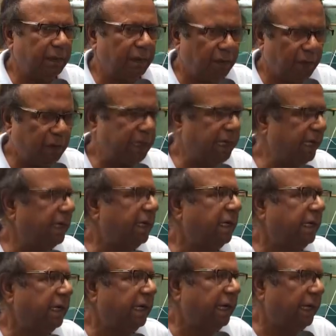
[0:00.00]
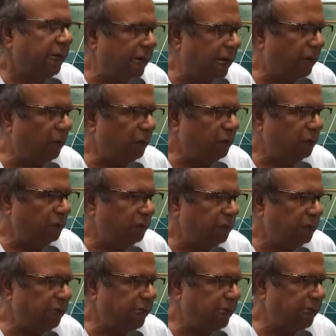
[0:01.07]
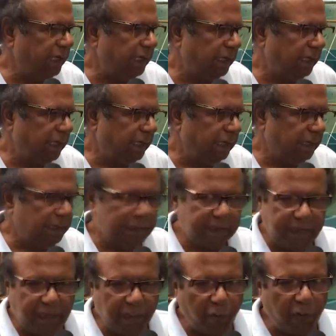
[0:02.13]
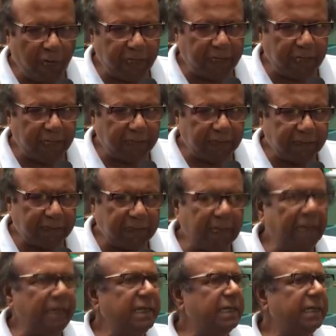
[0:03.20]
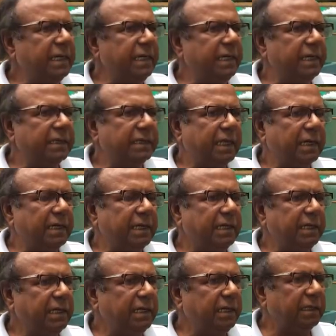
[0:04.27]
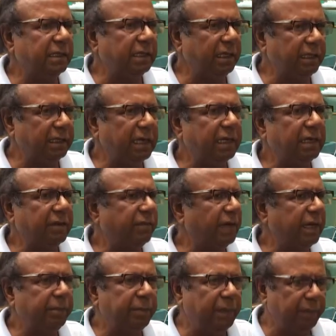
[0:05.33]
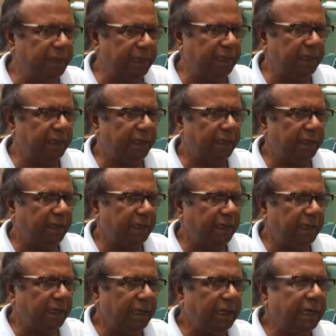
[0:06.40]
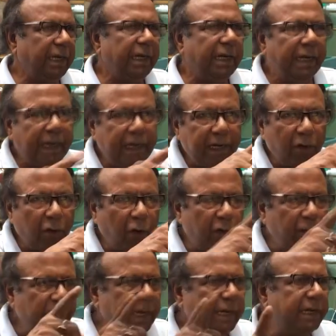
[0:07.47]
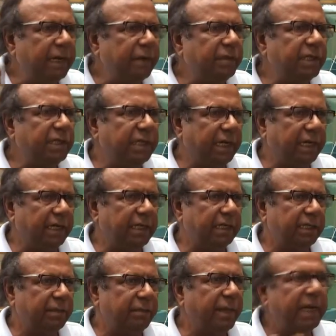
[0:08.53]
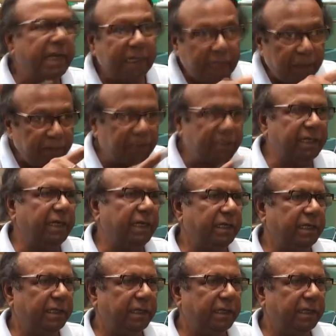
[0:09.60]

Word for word: Okay. Now, the seawater salinity is thirty-three to thirty-five p p t. In non-maritime state, maritime state,